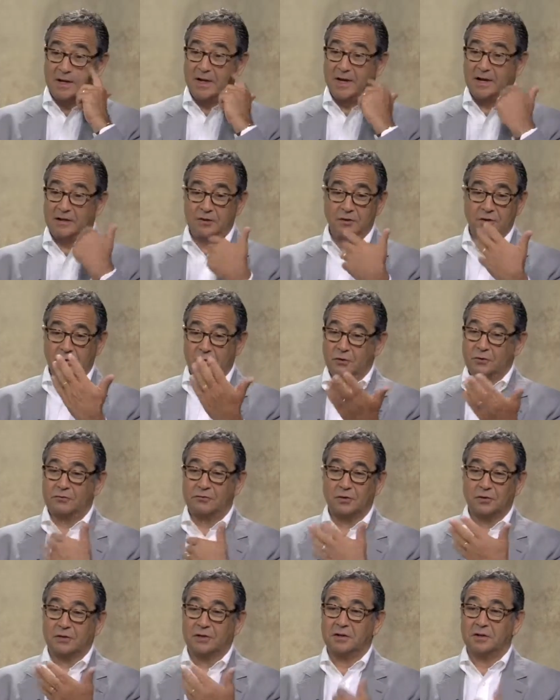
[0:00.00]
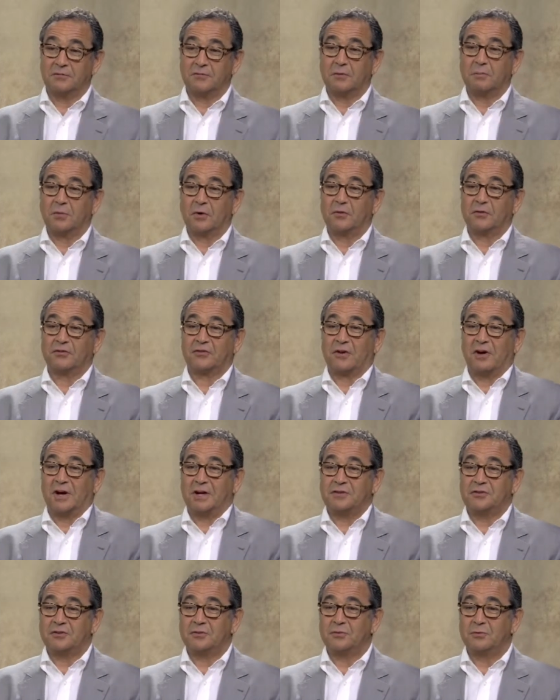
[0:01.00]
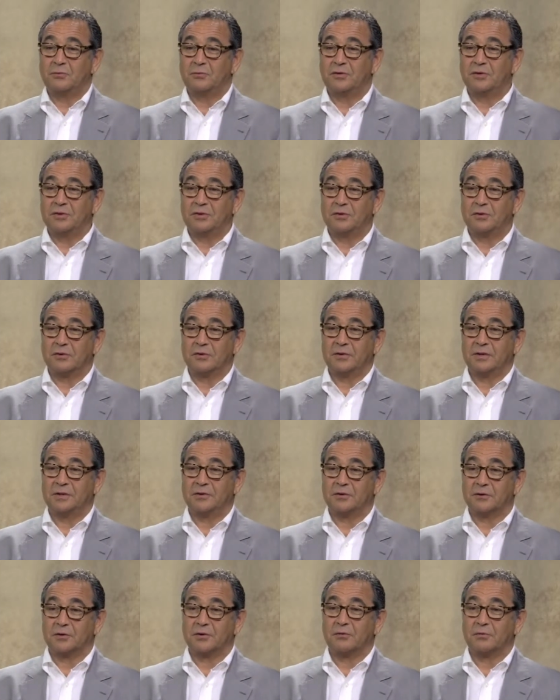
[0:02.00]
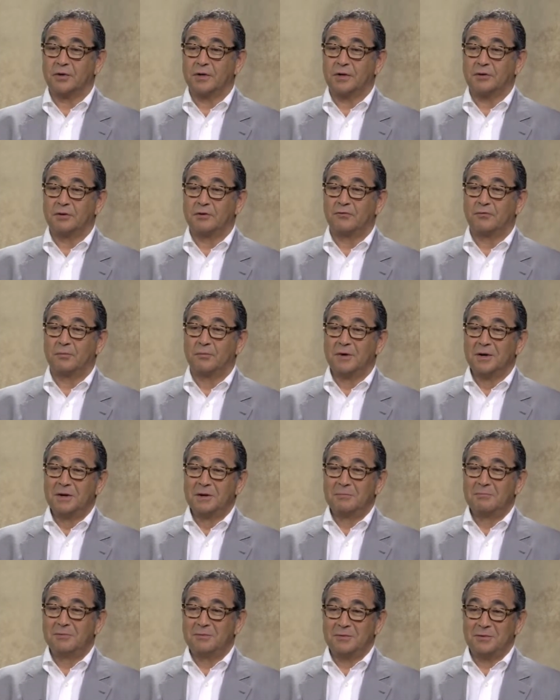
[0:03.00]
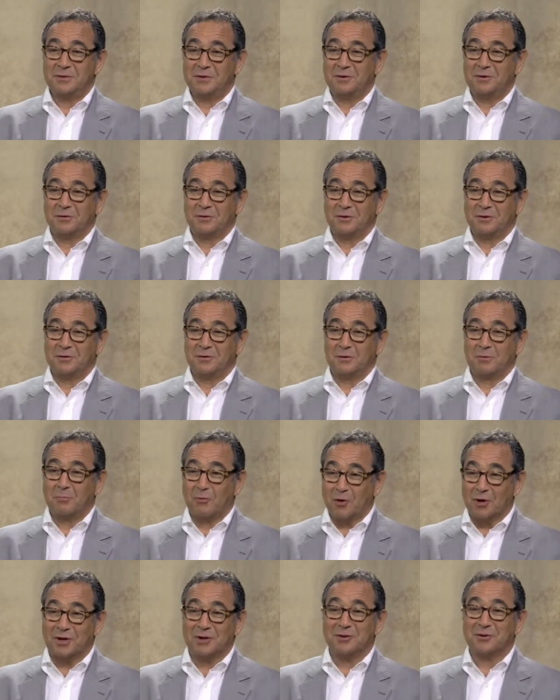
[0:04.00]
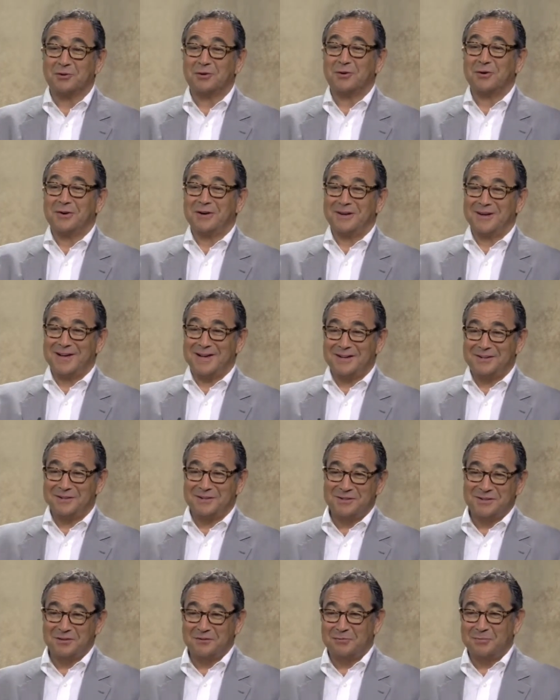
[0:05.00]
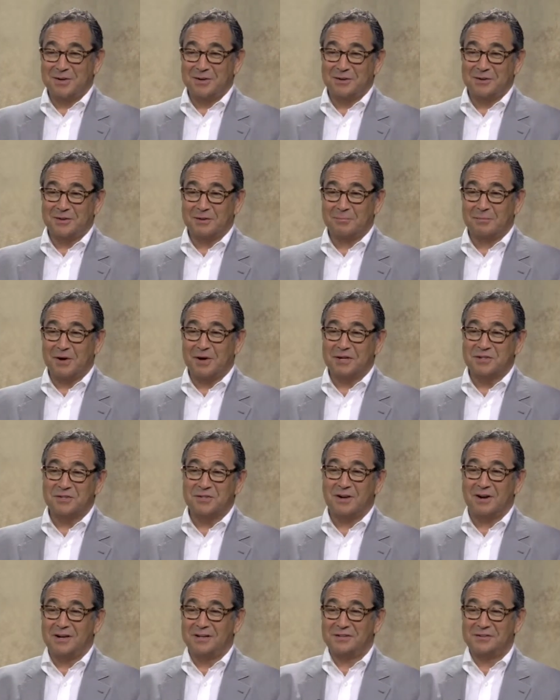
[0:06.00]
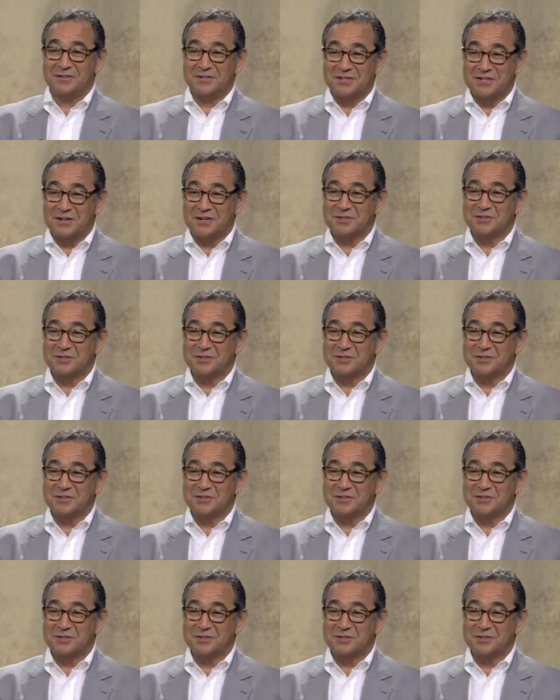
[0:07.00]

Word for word: Right. And you've looked at it from both sides. You, yep. you're, in your career, you've, you know, you're a marketer and you've been on the buy side, the sell